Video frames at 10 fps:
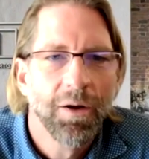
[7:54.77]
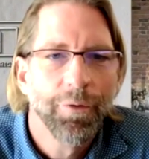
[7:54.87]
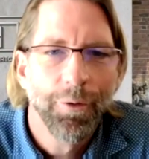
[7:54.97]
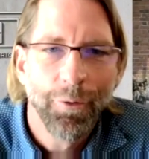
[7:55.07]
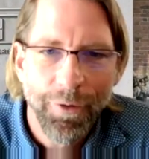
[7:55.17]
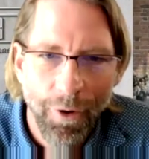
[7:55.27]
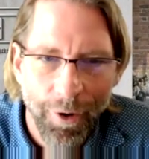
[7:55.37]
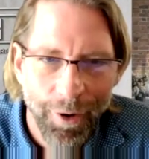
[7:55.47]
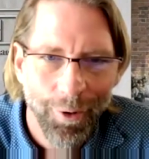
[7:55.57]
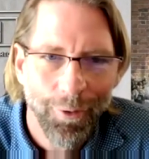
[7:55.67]
with the
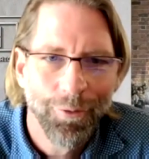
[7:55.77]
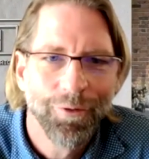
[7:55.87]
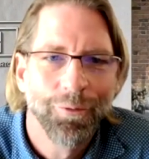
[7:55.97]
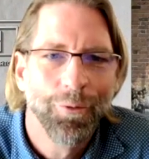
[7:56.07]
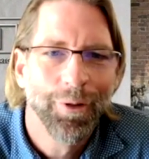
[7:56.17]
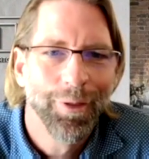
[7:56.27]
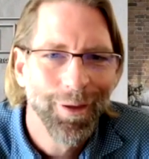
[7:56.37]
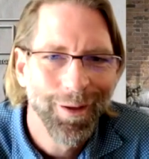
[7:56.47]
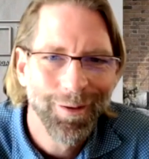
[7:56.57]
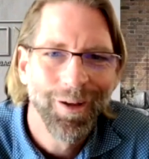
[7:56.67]
notarios, with
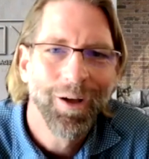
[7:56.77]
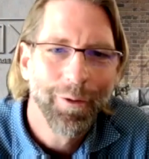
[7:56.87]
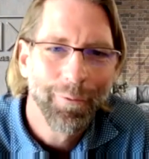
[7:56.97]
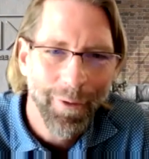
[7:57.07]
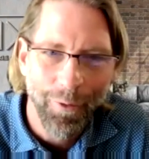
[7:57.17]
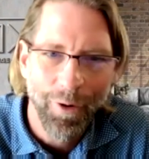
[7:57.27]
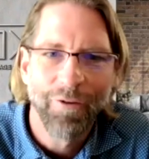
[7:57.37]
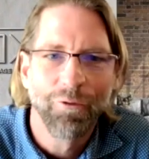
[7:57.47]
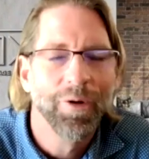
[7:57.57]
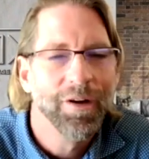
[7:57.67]
the federal
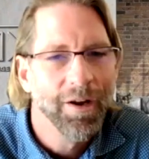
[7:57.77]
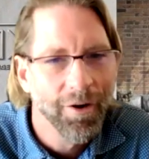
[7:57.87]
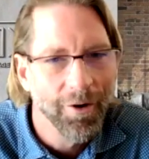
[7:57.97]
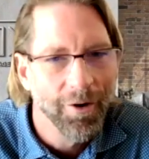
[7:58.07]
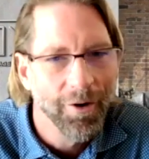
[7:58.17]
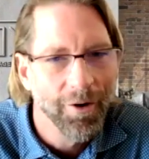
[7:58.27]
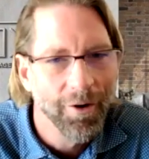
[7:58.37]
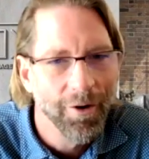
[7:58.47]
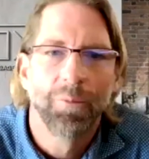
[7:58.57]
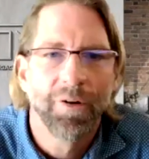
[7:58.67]
government here to
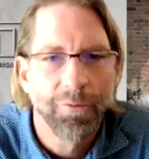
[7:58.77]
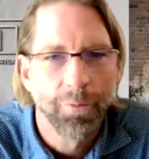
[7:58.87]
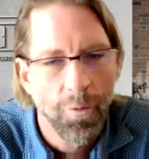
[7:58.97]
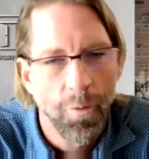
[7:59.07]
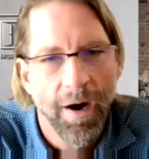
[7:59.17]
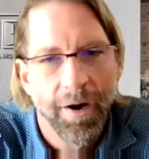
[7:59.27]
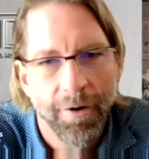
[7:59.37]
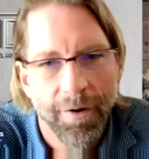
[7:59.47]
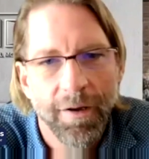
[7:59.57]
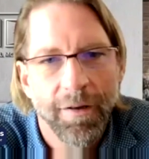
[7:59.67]
get the permits
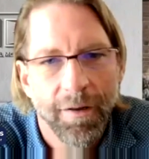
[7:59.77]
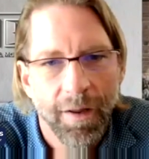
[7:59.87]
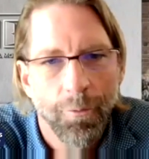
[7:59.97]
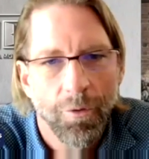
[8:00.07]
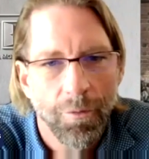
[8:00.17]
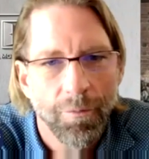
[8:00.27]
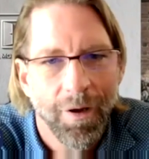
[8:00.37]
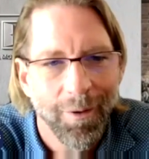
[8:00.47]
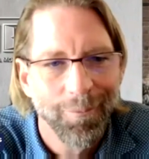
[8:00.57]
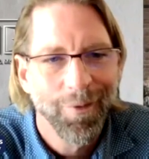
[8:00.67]
required, and then they
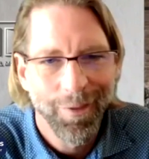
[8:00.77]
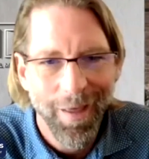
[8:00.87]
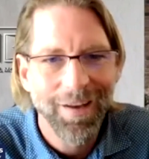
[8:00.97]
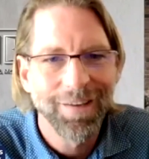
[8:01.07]
will that